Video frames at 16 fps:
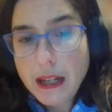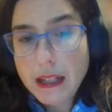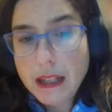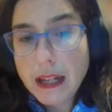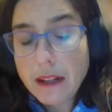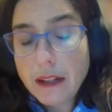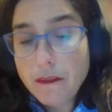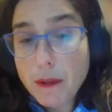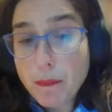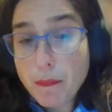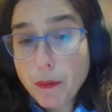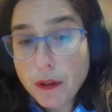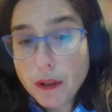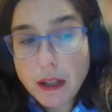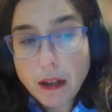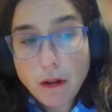In that
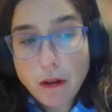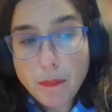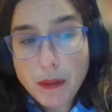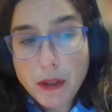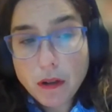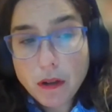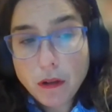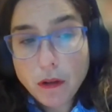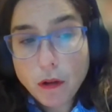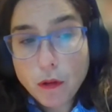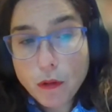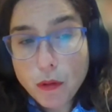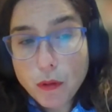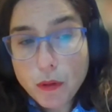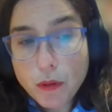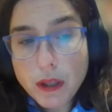report, the commission
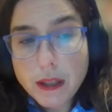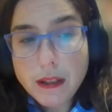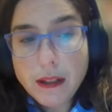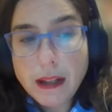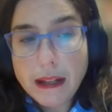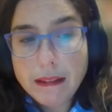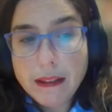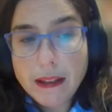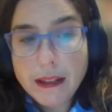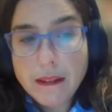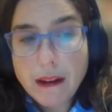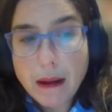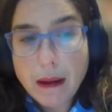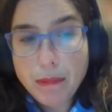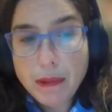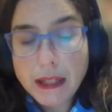concluded that
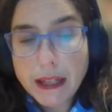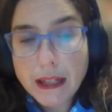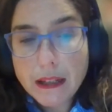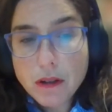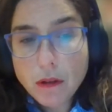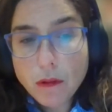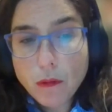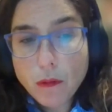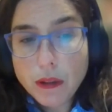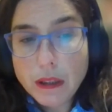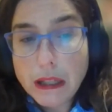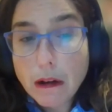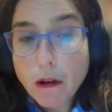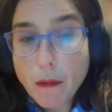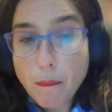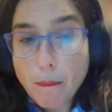their application was
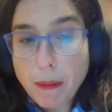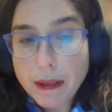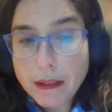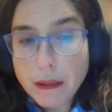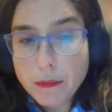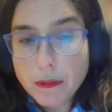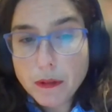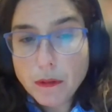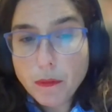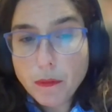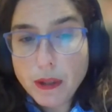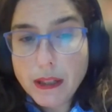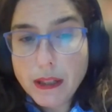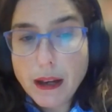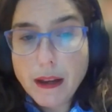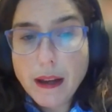incompatible
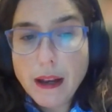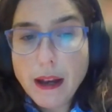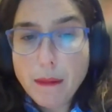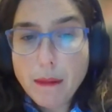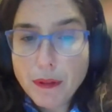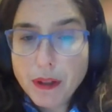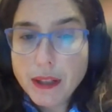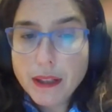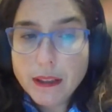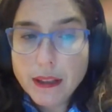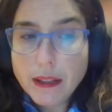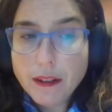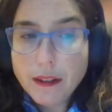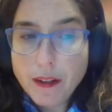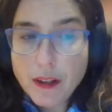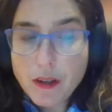with the American
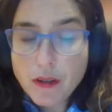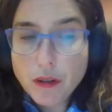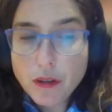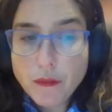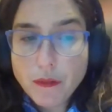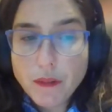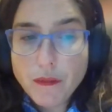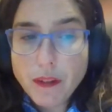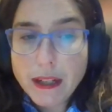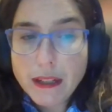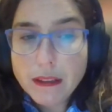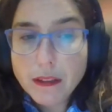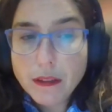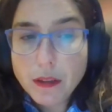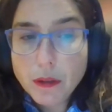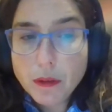Declaration of the
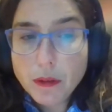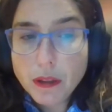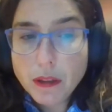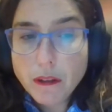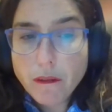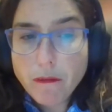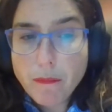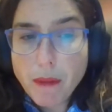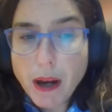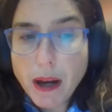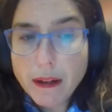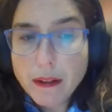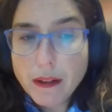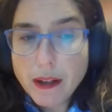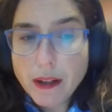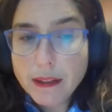Rights and Duties of
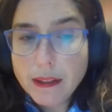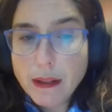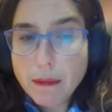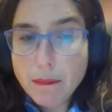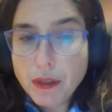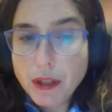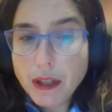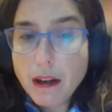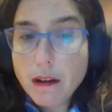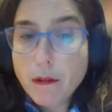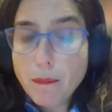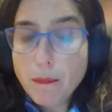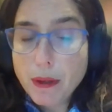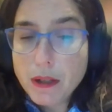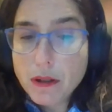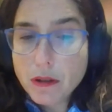Man and the American
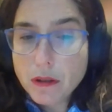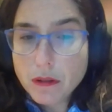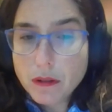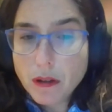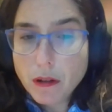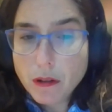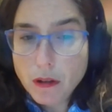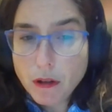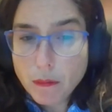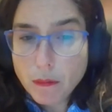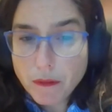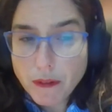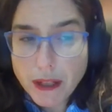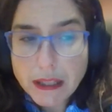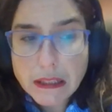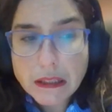Convention on
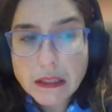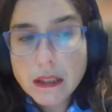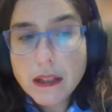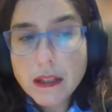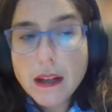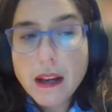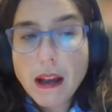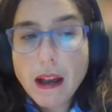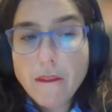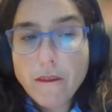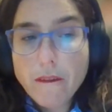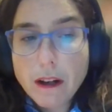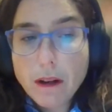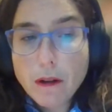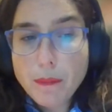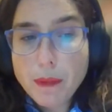Human Rights,
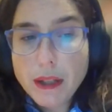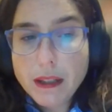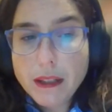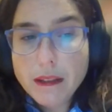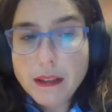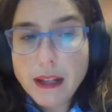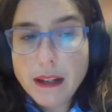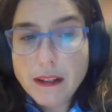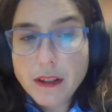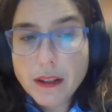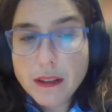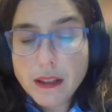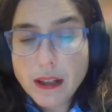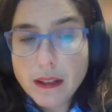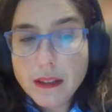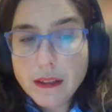and recommended the
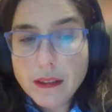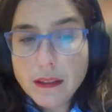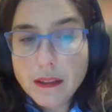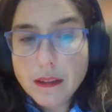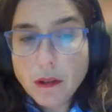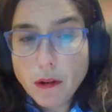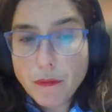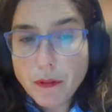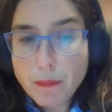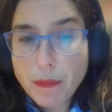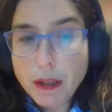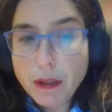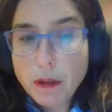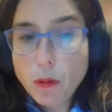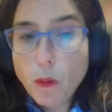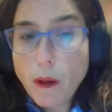Argentine
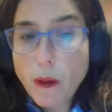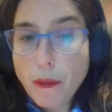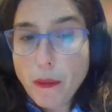government to